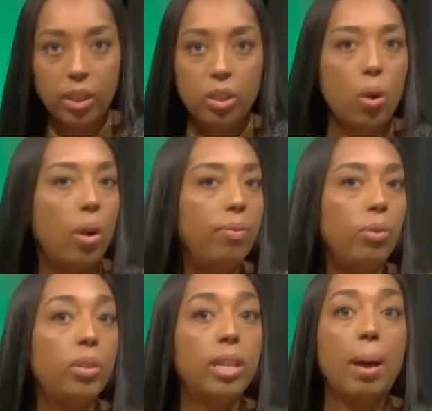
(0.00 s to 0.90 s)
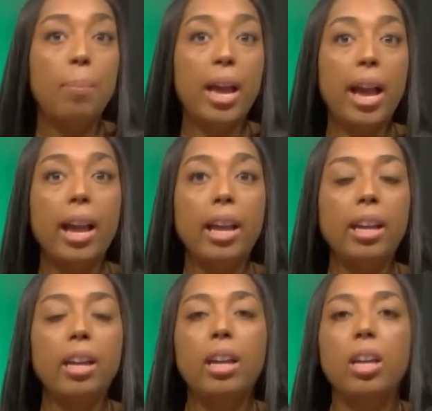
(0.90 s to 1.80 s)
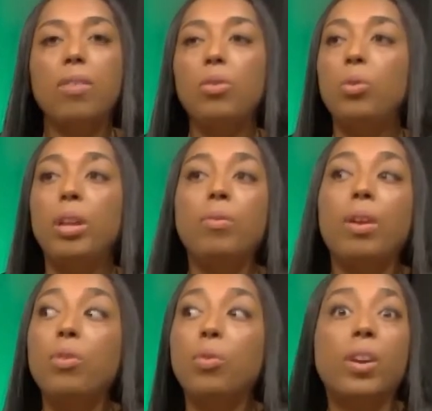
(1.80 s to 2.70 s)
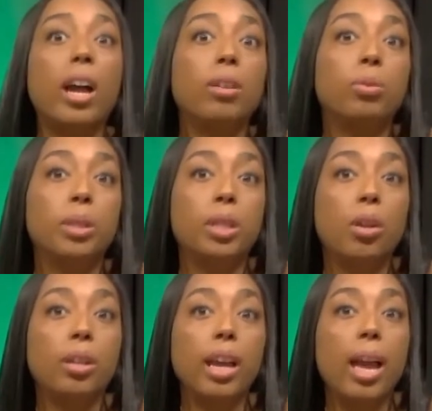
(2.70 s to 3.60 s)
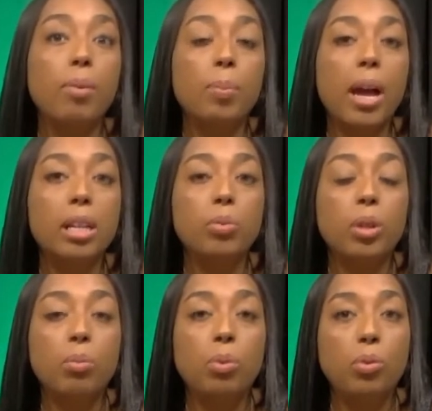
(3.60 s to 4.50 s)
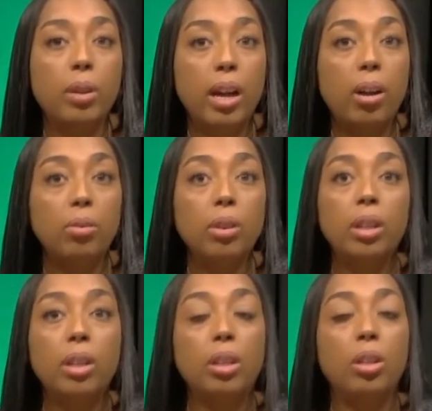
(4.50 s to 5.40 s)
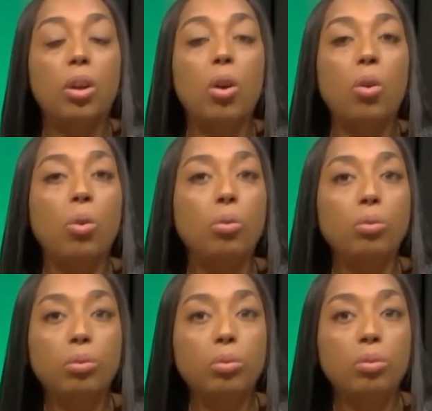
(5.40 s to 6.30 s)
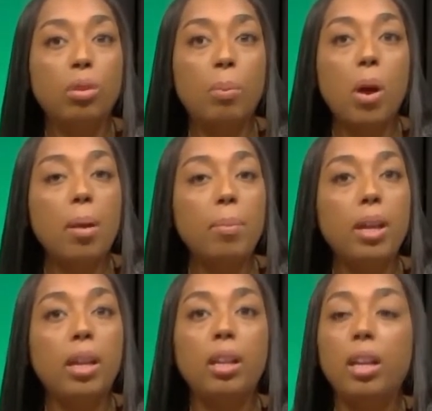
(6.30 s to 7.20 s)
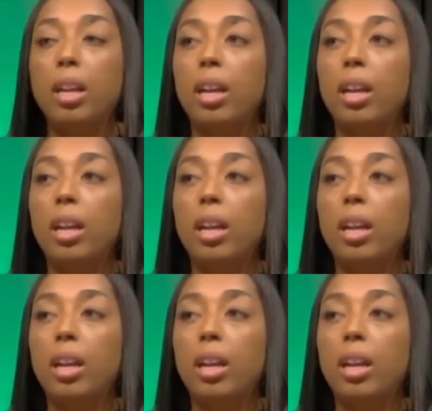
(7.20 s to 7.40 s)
So if you stop paying, if you forgot to return the cable box when you moved out your old apartment,